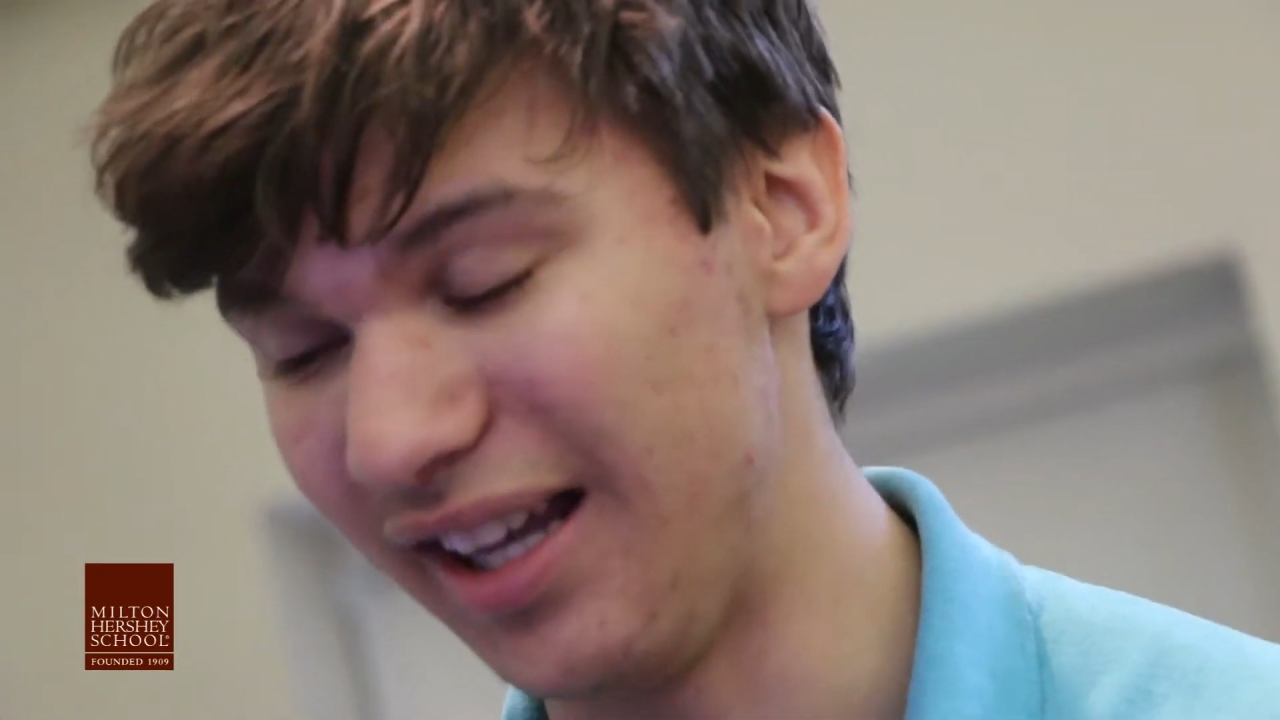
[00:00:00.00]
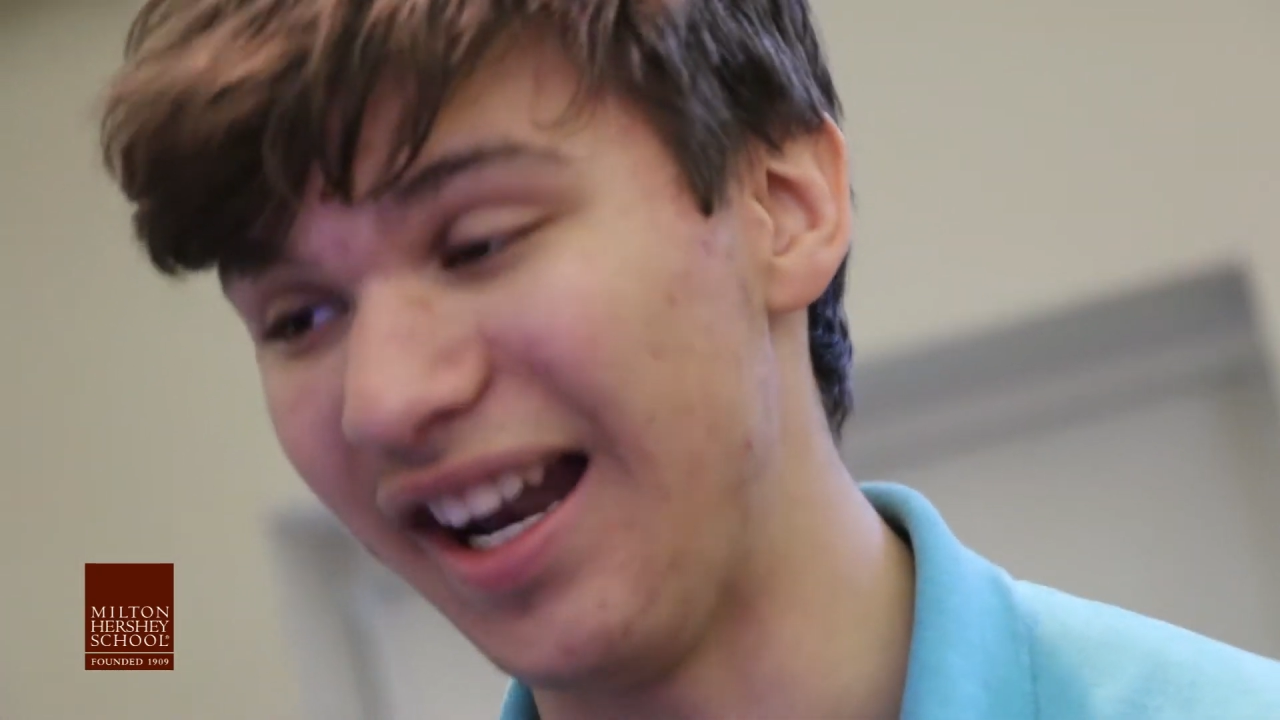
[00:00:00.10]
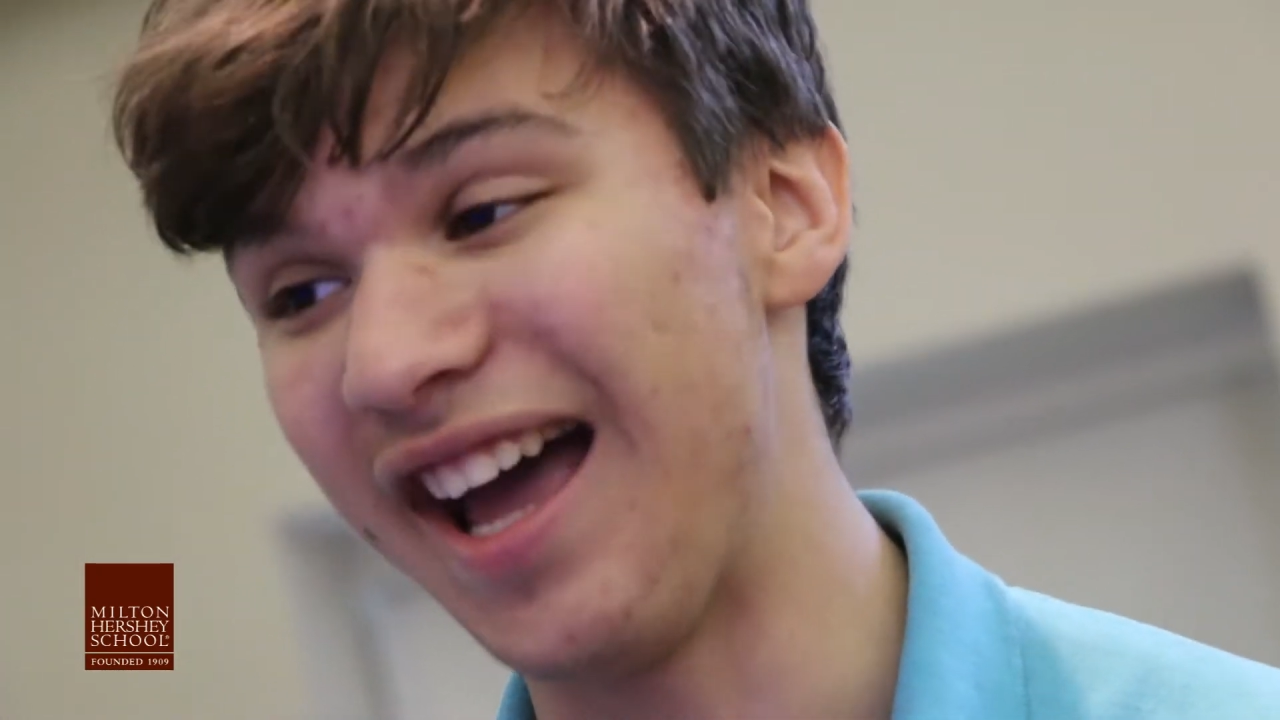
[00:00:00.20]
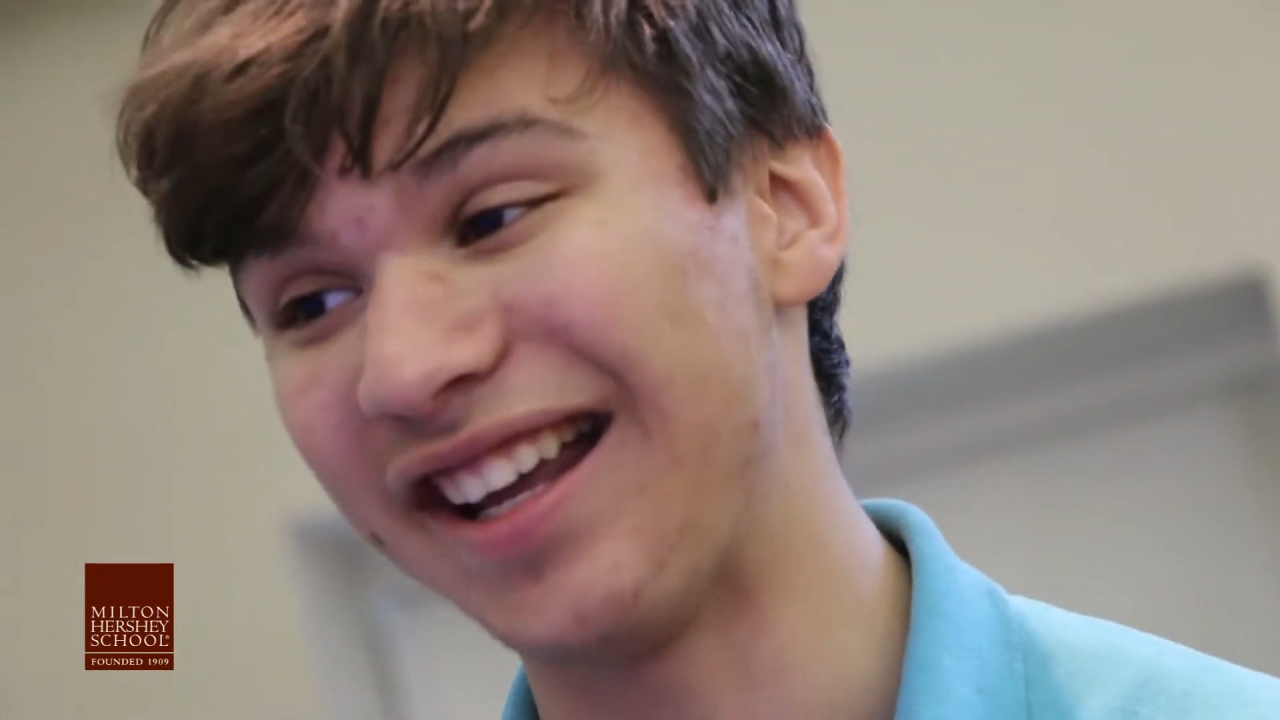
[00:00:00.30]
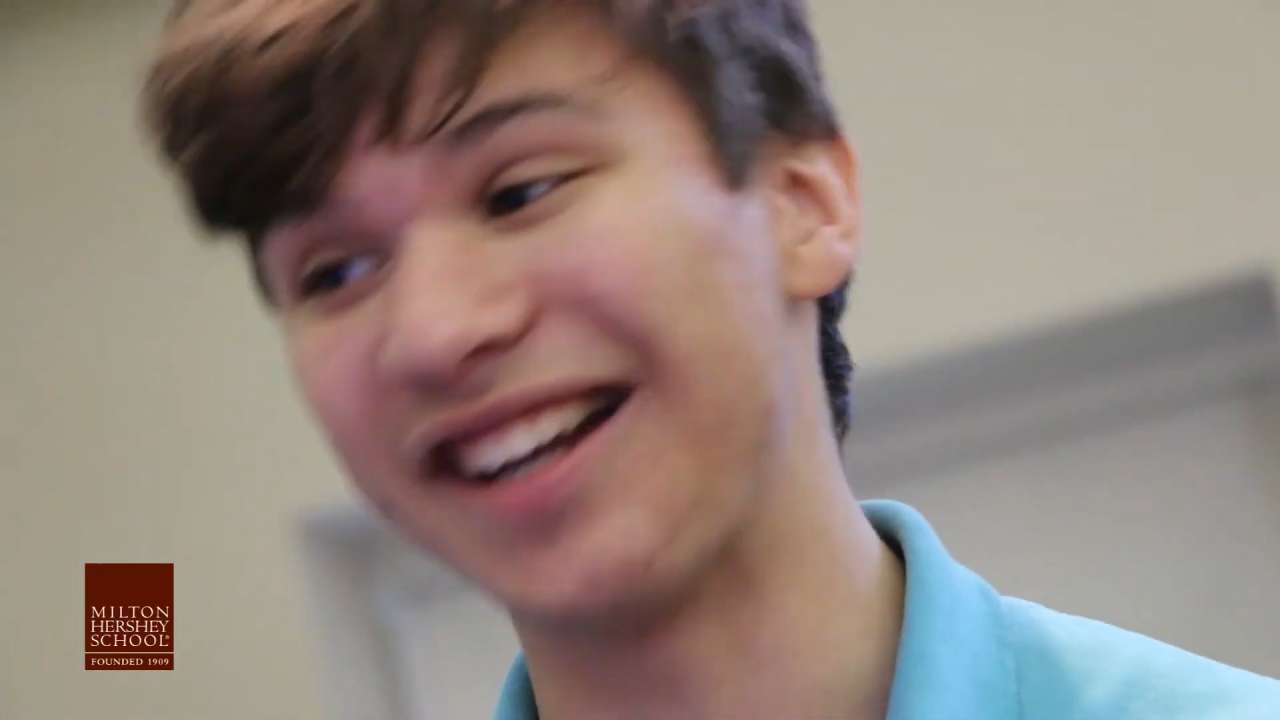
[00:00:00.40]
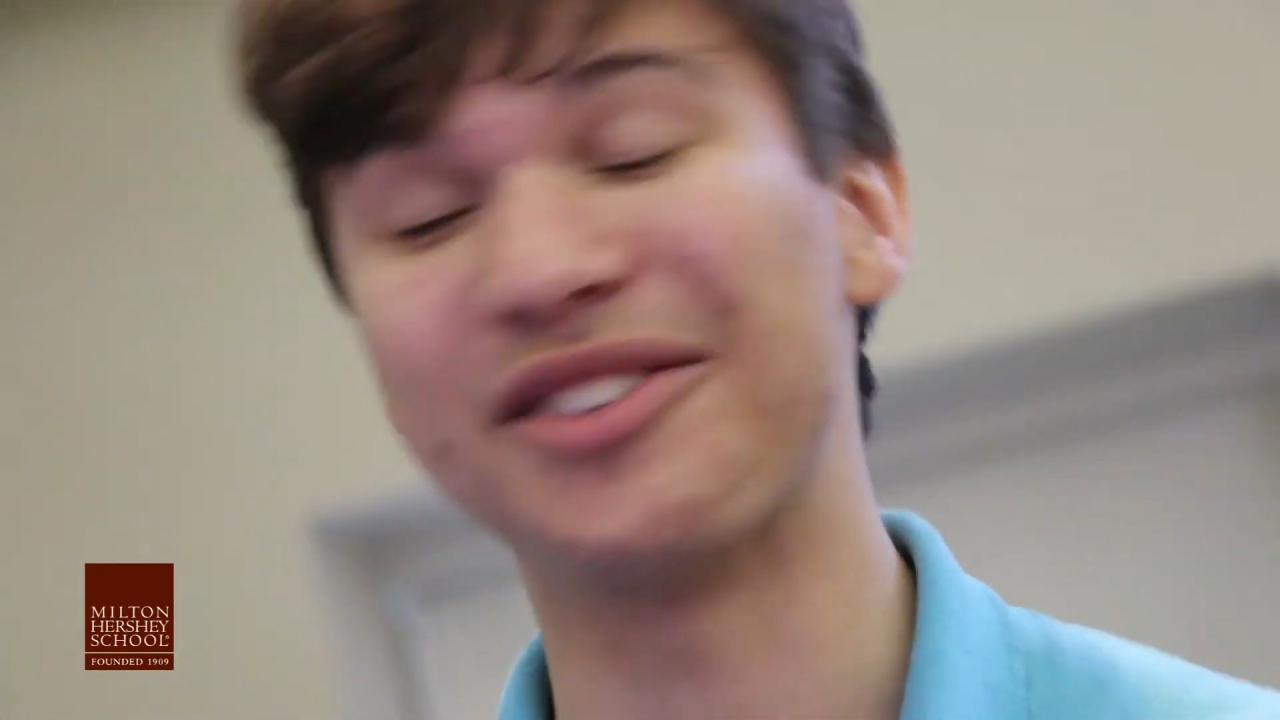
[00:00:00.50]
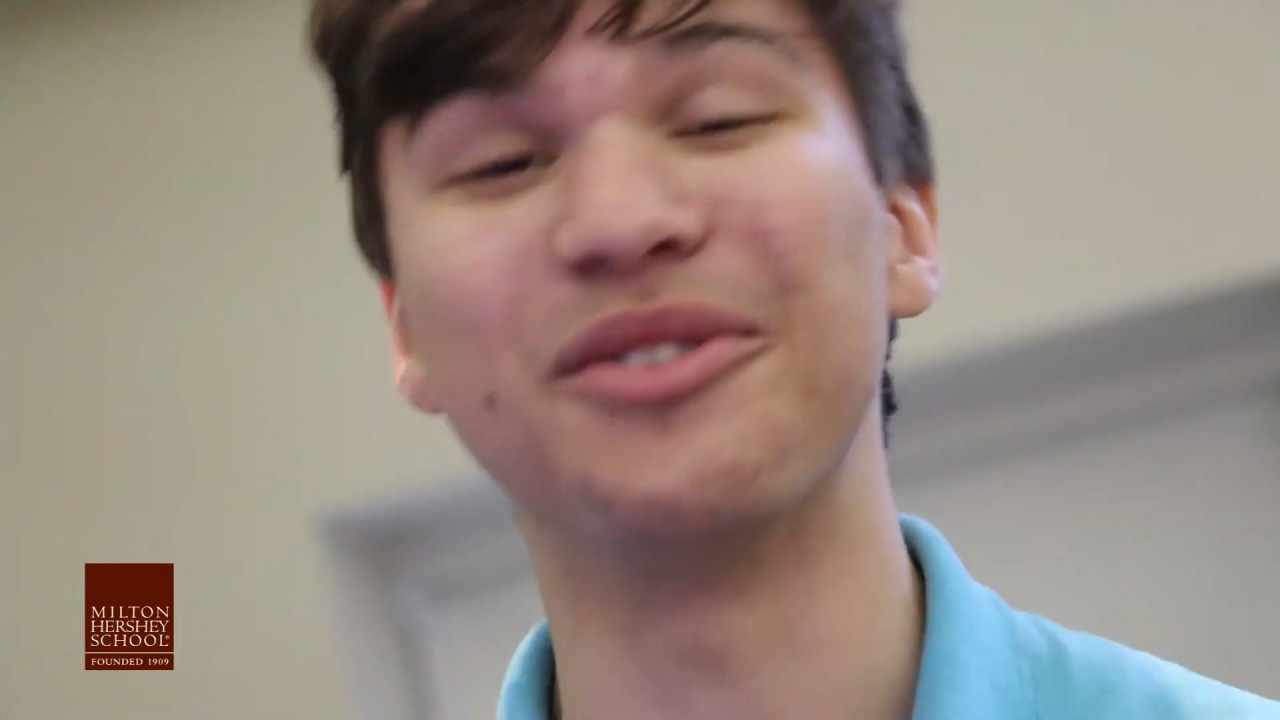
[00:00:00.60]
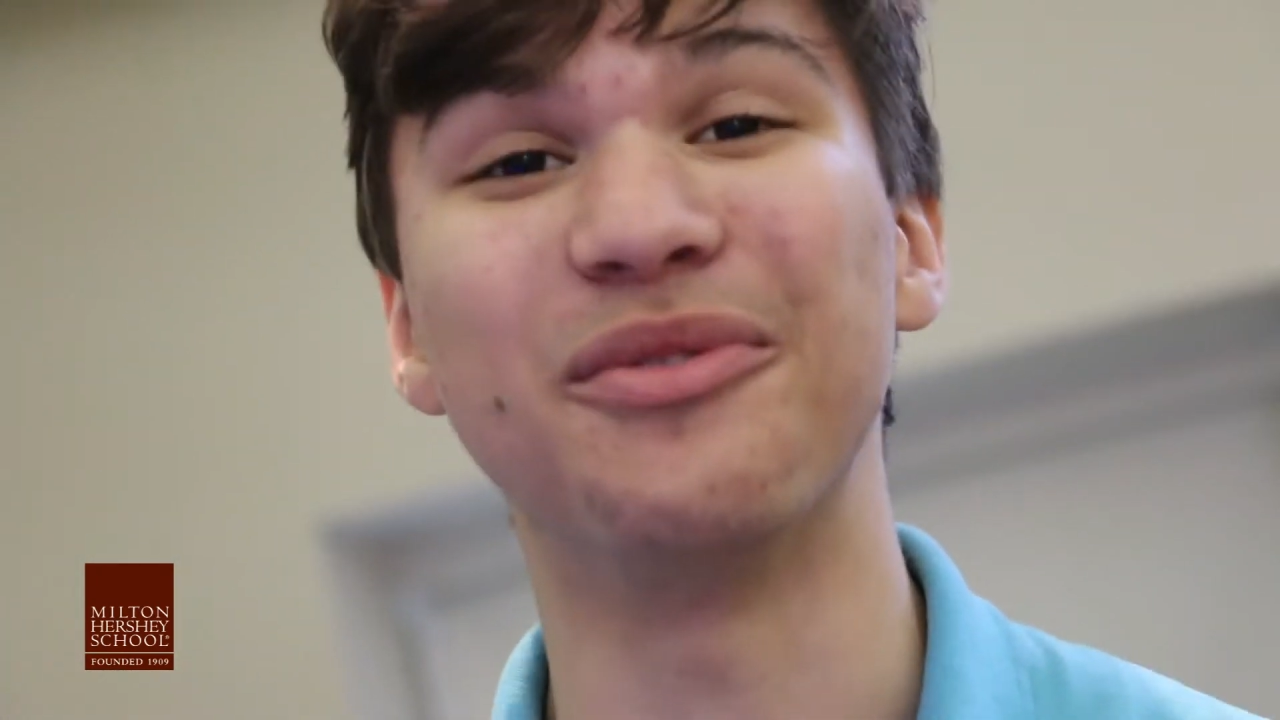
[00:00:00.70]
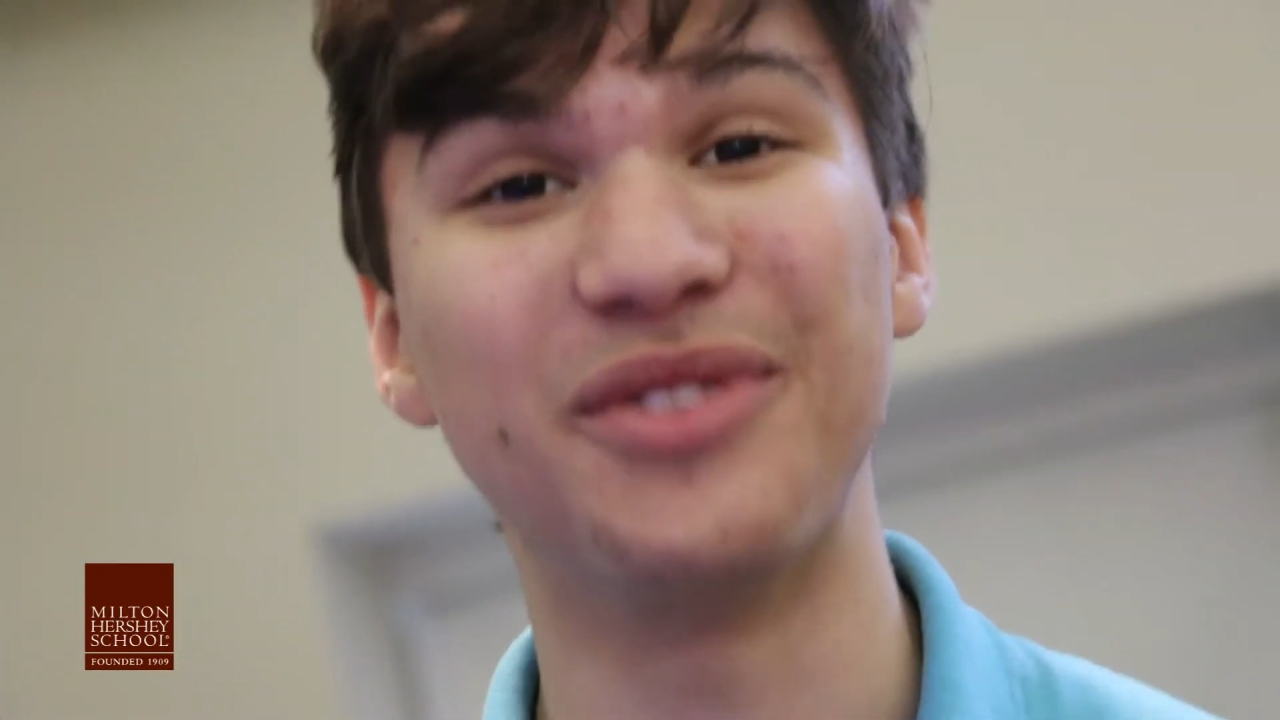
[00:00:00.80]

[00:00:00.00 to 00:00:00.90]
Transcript: and I can actually